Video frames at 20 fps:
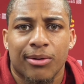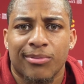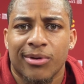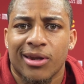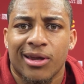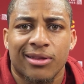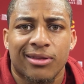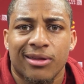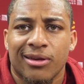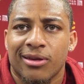I mean,
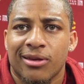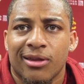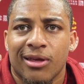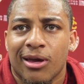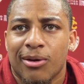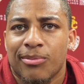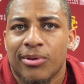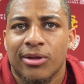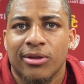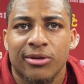at the end of the day,
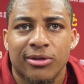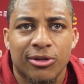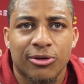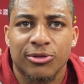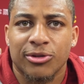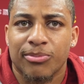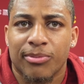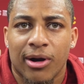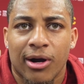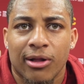I mean, the dude's
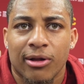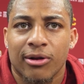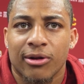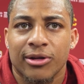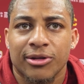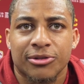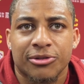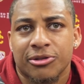a baller.